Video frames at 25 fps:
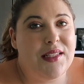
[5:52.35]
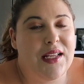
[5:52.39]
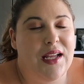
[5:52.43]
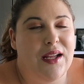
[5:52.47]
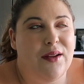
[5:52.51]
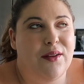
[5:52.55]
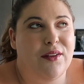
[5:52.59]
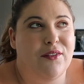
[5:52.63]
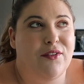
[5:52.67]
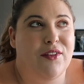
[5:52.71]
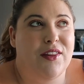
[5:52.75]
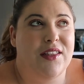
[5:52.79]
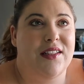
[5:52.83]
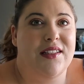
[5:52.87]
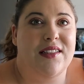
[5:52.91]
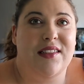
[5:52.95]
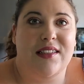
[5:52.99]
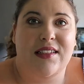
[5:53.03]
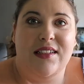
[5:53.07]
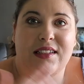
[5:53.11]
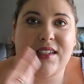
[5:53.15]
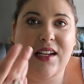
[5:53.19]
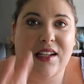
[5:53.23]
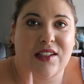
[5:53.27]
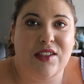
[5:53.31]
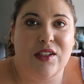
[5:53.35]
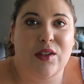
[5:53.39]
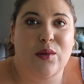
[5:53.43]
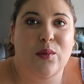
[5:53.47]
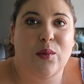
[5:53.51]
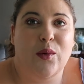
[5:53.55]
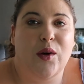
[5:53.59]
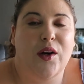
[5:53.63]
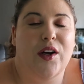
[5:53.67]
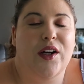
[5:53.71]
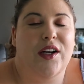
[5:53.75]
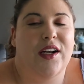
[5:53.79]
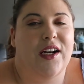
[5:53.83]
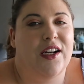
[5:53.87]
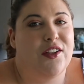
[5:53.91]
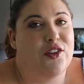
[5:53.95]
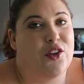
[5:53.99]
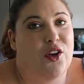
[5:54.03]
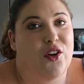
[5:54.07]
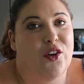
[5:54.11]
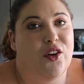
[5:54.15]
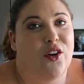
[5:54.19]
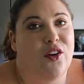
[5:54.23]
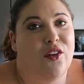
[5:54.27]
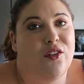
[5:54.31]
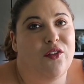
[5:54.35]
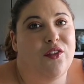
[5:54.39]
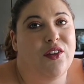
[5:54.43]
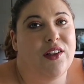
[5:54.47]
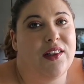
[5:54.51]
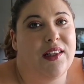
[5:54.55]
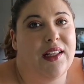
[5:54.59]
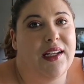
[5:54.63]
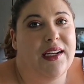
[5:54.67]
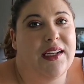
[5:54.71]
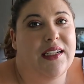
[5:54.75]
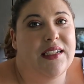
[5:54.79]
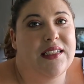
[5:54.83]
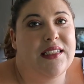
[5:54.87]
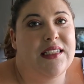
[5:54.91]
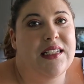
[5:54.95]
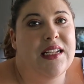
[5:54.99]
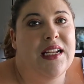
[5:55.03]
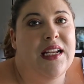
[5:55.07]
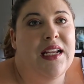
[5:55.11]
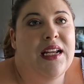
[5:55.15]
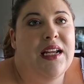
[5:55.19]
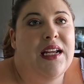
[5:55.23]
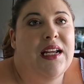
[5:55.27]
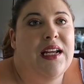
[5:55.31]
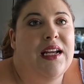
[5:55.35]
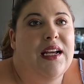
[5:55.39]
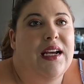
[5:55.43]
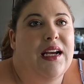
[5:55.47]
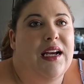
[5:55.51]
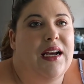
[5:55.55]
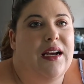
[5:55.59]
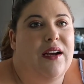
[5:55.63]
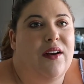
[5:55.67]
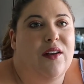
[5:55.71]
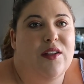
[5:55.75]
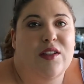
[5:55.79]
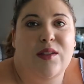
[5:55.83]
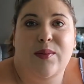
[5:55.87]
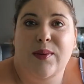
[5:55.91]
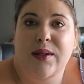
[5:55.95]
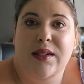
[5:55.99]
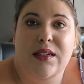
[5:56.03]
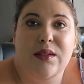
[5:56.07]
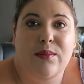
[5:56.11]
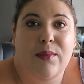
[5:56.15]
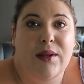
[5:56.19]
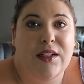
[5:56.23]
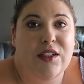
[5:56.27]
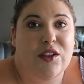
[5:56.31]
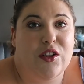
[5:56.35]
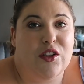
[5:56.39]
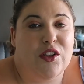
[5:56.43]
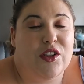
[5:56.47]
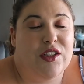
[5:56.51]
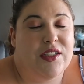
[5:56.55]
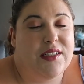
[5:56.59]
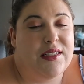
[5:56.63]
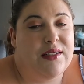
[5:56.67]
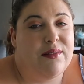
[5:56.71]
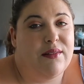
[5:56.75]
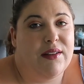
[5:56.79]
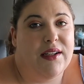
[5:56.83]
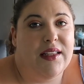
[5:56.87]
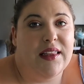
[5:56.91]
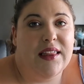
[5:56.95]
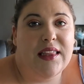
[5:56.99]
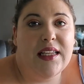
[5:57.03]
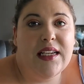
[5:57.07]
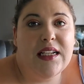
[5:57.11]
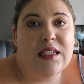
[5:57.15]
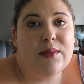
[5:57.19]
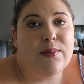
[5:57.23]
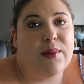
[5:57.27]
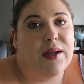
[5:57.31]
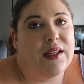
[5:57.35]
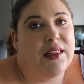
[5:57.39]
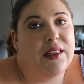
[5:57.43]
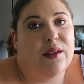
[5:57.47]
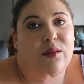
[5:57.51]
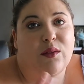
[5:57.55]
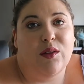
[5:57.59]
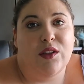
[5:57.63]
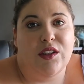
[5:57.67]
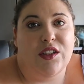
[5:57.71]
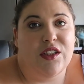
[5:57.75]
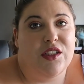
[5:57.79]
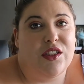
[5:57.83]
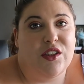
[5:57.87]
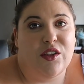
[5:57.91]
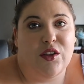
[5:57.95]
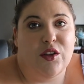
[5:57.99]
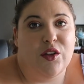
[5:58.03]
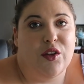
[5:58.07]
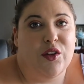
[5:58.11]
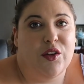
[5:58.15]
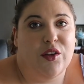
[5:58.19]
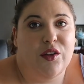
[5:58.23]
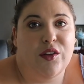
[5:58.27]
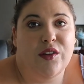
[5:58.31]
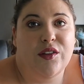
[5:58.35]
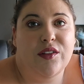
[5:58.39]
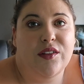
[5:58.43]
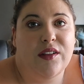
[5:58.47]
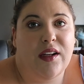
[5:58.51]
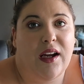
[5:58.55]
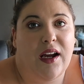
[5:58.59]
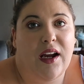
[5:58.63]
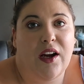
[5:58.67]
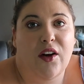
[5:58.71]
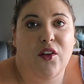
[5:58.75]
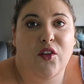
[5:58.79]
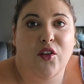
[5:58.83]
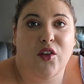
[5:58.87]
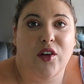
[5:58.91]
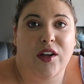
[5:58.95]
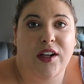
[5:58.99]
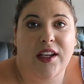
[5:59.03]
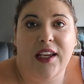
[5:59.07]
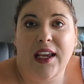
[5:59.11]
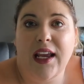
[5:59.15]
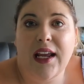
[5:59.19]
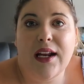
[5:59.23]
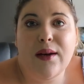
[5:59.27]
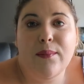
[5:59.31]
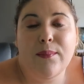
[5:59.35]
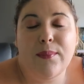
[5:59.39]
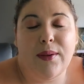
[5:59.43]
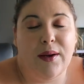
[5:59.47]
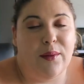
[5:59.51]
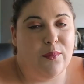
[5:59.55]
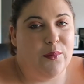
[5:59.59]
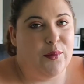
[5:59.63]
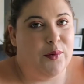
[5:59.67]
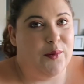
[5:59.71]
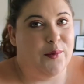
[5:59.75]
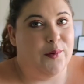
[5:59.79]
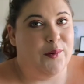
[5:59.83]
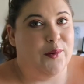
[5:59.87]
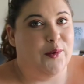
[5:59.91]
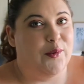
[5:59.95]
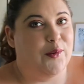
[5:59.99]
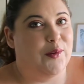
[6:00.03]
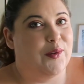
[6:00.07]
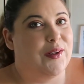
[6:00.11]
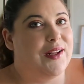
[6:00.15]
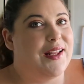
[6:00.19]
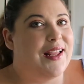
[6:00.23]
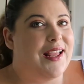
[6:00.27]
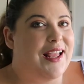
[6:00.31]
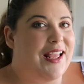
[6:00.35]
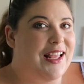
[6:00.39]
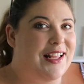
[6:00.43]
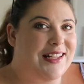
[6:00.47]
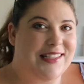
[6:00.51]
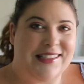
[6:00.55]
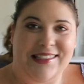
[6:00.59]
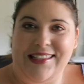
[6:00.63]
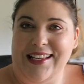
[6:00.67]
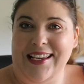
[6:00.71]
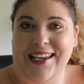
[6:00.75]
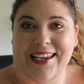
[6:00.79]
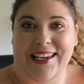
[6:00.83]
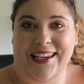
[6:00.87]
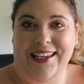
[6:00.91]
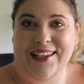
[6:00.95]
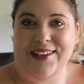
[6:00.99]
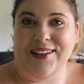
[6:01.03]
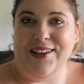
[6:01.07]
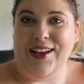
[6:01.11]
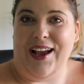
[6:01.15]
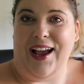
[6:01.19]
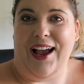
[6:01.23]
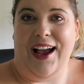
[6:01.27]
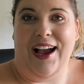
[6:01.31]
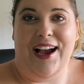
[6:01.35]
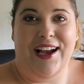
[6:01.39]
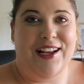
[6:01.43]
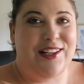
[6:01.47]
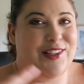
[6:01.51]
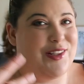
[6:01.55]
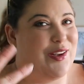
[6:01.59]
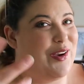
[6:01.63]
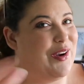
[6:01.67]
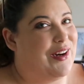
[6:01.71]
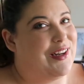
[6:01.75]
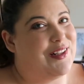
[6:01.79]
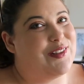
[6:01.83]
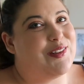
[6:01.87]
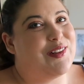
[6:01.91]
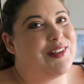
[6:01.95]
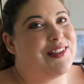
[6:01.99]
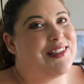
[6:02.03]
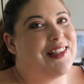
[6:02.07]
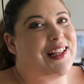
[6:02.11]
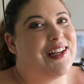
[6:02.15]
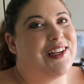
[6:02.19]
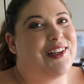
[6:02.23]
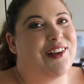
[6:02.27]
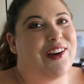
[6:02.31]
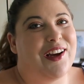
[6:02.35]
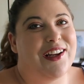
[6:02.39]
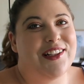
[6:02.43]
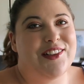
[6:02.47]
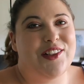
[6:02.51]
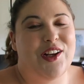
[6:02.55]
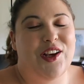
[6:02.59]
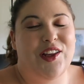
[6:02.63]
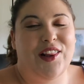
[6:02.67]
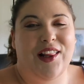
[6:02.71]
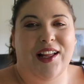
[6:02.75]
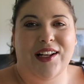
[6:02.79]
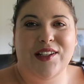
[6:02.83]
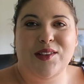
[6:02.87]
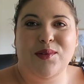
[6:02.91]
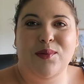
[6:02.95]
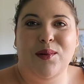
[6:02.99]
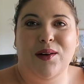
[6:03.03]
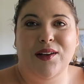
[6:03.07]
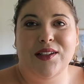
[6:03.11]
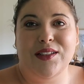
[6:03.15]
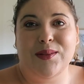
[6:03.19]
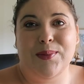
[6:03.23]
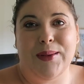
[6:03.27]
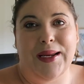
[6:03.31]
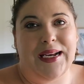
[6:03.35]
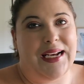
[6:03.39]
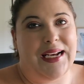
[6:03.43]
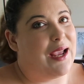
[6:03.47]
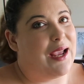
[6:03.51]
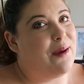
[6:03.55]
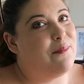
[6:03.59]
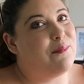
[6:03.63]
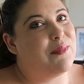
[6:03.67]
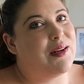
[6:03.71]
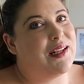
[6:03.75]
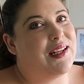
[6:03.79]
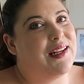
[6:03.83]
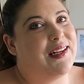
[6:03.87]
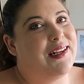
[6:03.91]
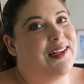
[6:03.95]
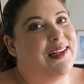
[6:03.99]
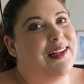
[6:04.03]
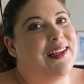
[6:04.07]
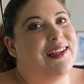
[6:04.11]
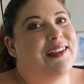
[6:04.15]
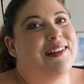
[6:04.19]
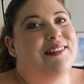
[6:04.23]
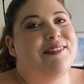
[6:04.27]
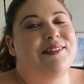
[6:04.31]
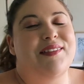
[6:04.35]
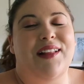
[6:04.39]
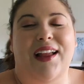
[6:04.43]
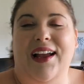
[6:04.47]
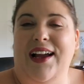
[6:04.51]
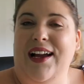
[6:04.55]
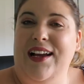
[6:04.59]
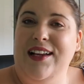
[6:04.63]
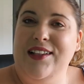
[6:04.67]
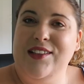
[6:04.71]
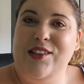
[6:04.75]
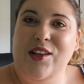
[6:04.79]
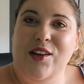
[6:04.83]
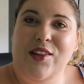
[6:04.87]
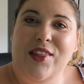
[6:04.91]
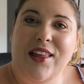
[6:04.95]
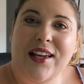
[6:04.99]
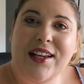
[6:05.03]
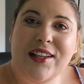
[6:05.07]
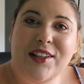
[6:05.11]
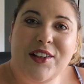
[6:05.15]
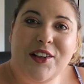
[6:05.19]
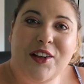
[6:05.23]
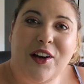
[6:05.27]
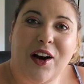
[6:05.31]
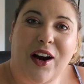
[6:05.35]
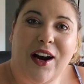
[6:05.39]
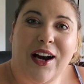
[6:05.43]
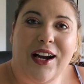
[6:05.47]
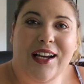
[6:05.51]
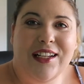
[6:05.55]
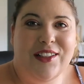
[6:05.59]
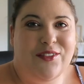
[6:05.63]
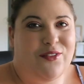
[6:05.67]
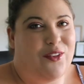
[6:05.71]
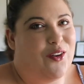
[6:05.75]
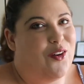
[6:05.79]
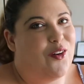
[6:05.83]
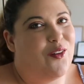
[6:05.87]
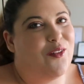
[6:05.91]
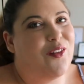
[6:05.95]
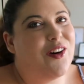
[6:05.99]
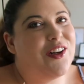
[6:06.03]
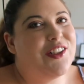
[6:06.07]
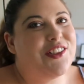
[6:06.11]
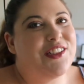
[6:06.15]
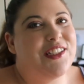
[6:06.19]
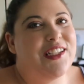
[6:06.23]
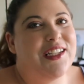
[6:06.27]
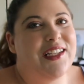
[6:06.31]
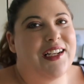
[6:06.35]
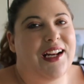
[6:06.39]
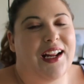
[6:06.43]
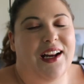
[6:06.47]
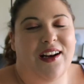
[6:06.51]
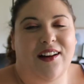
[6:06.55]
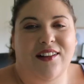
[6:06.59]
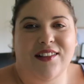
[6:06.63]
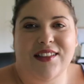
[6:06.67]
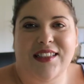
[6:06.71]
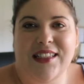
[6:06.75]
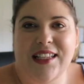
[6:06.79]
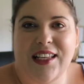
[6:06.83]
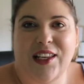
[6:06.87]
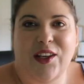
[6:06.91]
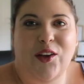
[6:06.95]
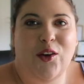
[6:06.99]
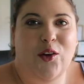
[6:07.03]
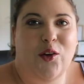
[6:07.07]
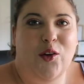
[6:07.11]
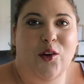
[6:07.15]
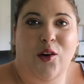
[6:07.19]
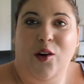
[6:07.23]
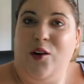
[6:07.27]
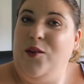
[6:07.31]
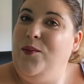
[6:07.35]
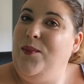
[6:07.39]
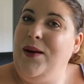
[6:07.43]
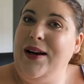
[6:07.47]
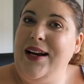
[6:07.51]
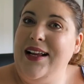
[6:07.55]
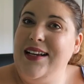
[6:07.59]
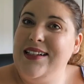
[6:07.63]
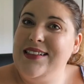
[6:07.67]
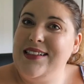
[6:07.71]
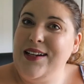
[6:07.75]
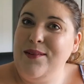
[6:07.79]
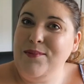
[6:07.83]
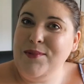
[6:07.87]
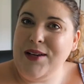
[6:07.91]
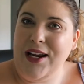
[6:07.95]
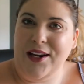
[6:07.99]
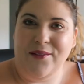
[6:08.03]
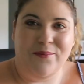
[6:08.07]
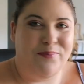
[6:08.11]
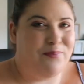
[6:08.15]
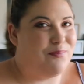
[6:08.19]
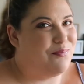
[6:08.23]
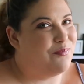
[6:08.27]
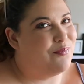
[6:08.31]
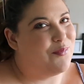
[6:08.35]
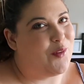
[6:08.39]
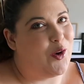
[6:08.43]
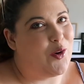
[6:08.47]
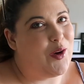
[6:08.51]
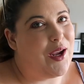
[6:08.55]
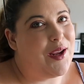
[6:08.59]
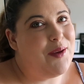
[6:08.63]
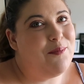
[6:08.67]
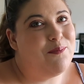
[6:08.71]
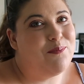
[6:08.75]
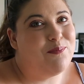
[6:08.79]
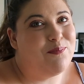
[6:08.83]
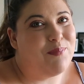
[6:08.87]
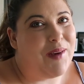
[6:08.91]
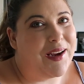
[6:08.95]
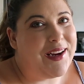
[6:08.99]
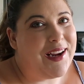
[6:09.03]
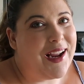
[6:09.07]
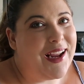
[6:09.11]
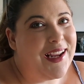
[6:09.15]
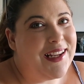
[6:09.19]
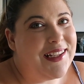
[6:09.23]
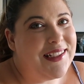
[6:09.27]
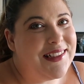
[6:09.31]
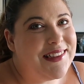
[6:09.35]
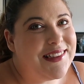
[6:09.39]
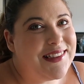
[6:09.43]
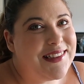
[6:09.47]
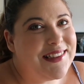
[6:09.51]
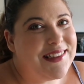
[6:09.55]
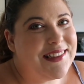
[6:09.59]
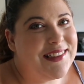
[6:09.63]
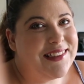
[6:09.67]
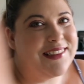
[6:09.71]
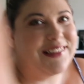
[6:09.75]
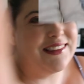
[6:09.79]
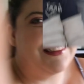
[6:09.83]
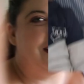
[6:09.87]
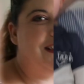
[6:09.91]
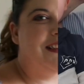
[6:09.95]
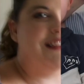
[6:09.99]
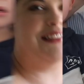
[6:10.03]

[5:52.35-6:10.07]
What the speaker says: If this doesn't work and I don't ovulate, I'll speak to my doctor and see what he thinks, but I think we'd just do 100 again, but we will see. So I just wanted to let you guys know that's what's happening. So thank you guys for watching, and I'll see you on my next update. Okay, bye guys.